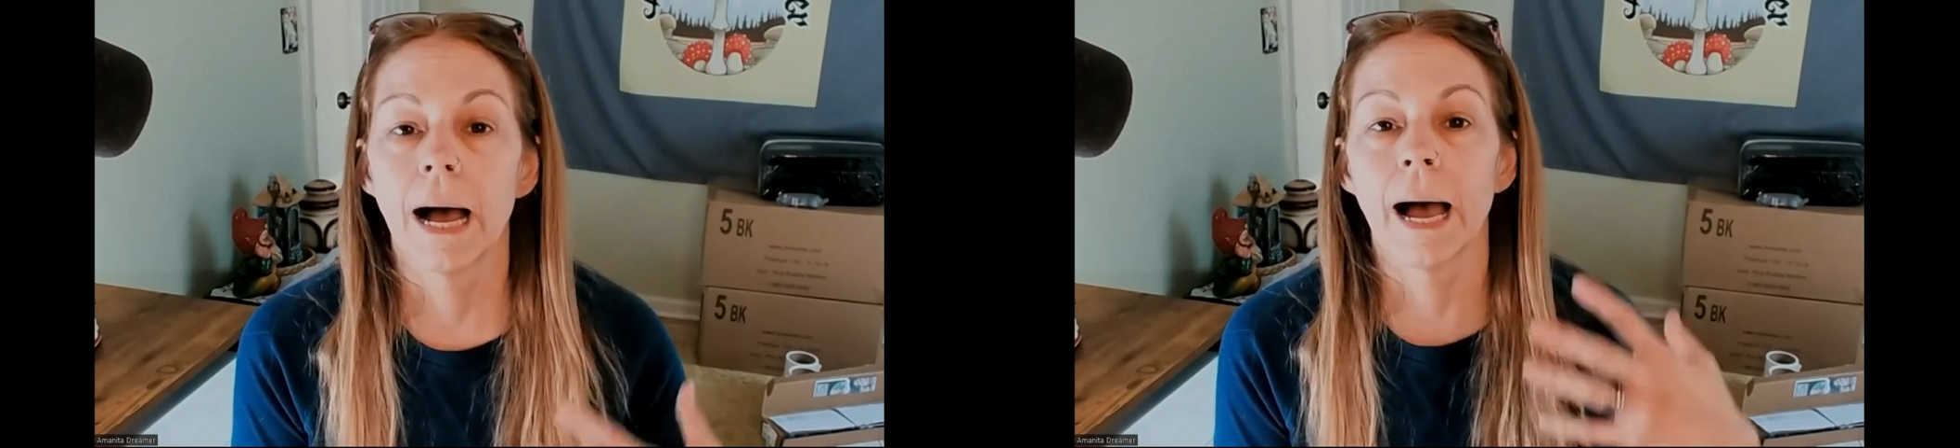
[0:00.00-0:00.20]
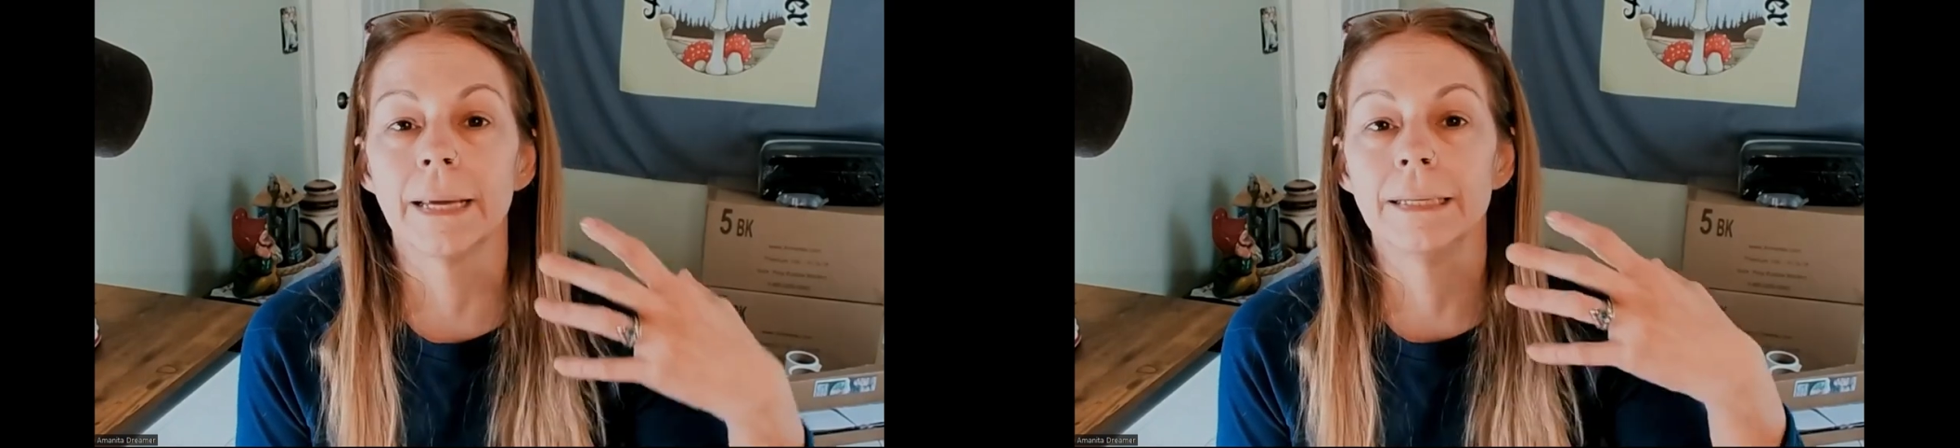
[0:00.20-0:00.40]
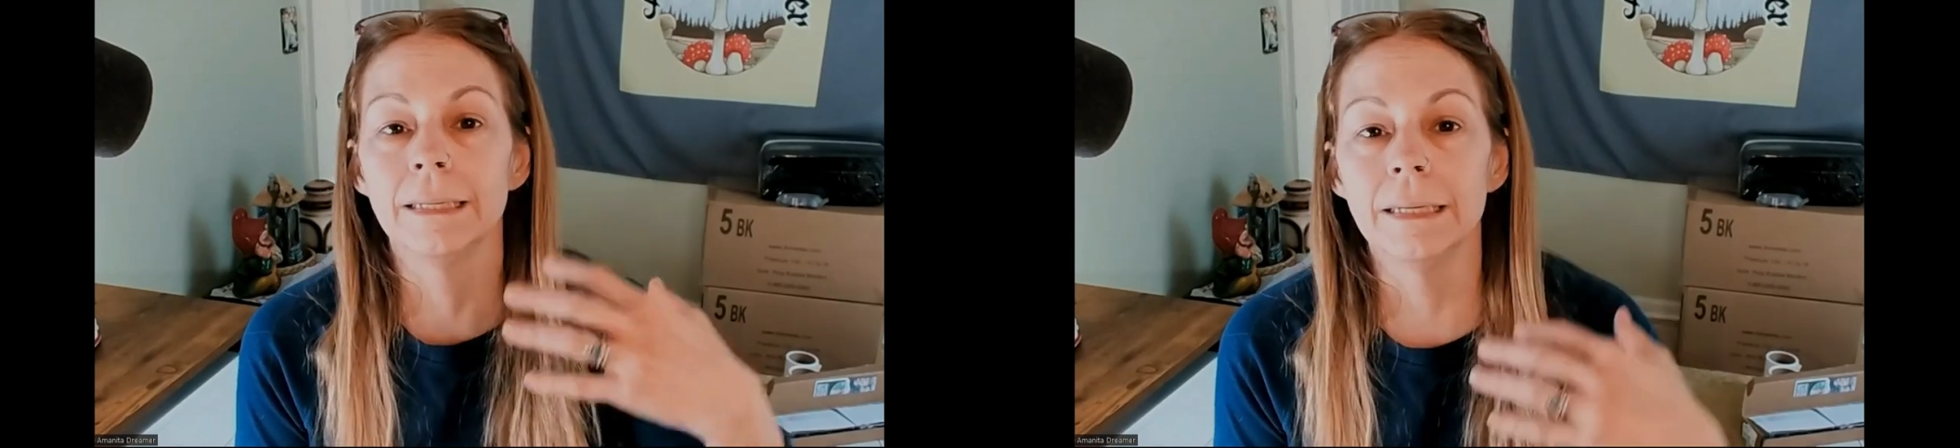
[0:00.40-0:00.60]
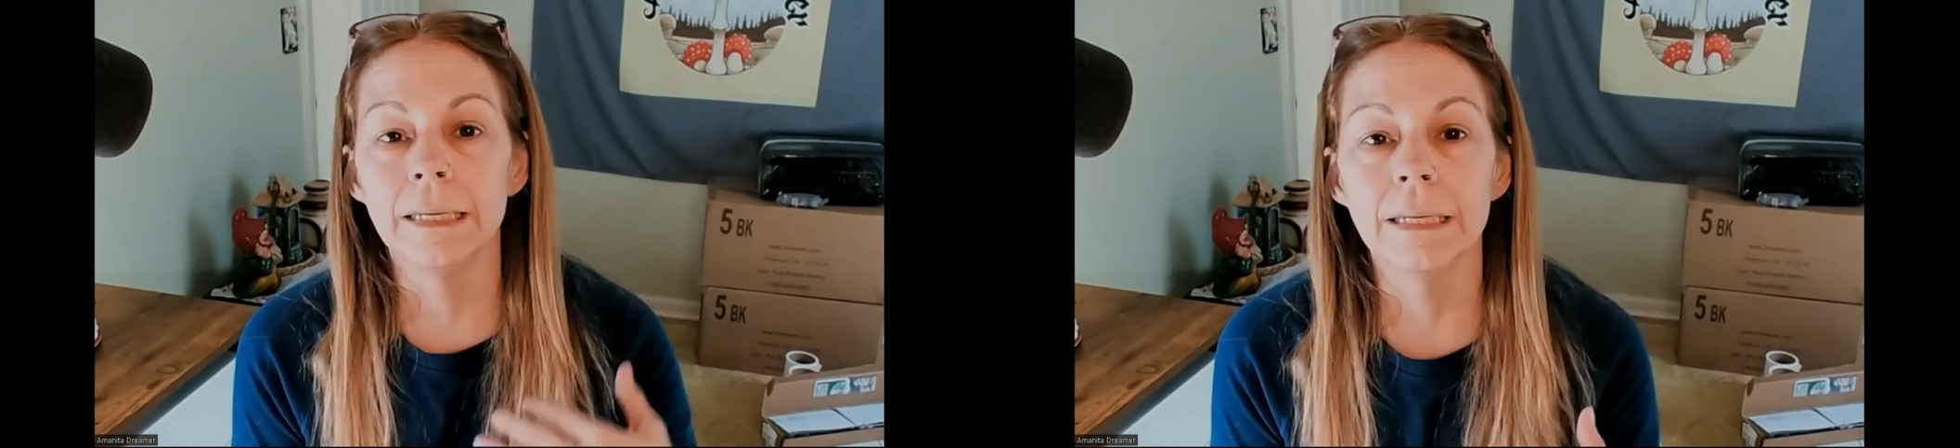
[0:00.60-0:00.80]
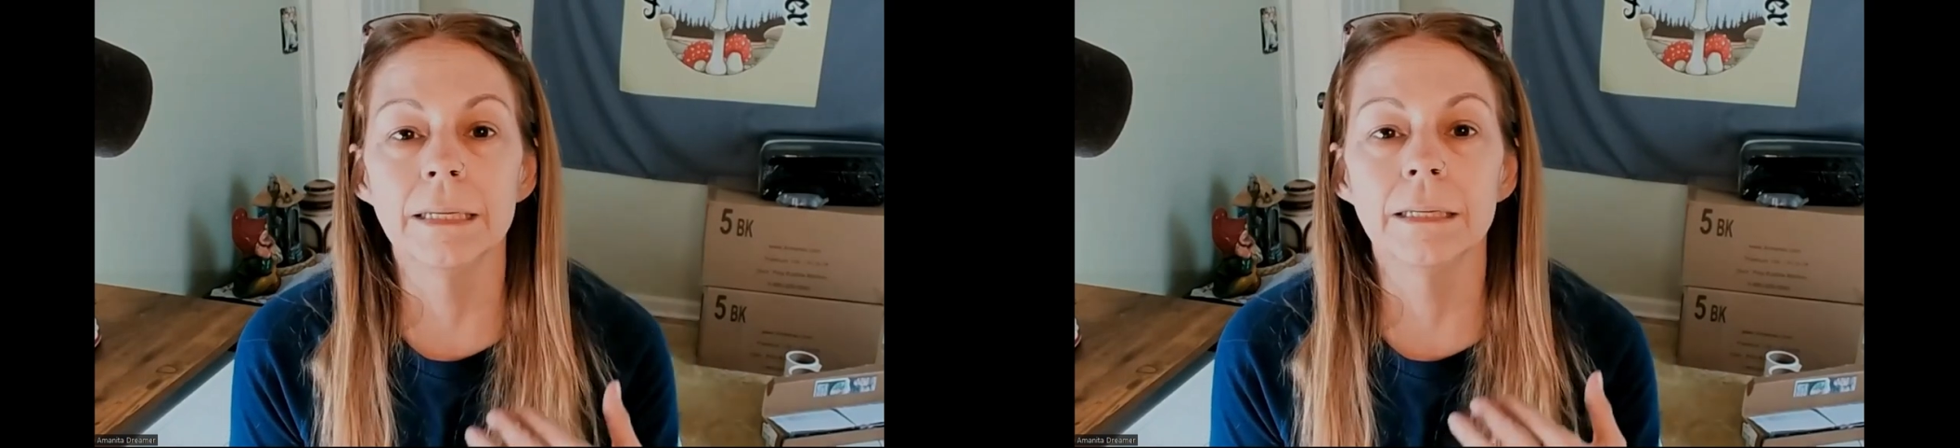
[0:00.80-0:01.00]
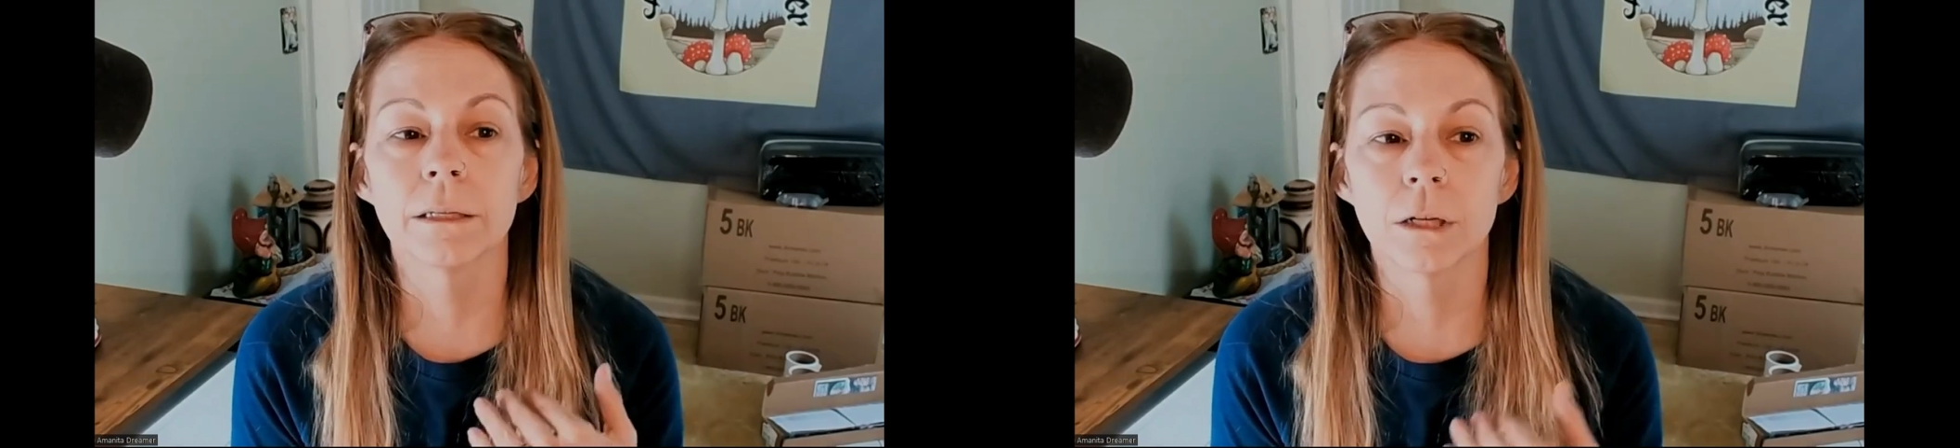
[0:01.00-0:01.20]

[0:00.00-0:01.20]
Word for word: I need the